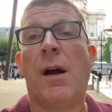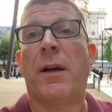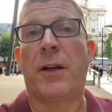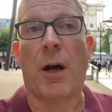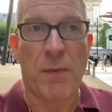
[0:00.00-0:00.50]

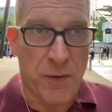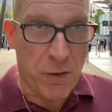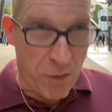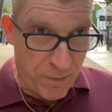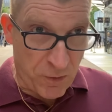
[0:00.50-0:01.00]
You know, if
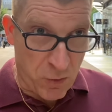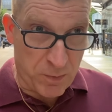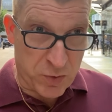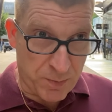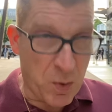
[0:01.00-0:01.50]
you're a
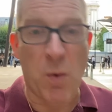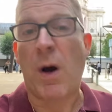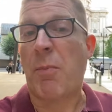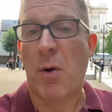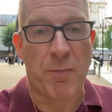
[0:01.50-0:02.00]
Reform
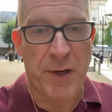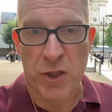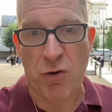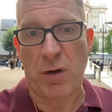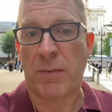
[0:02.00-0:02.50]
supporter, put
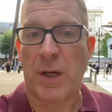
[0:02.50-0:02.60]
pressure on them,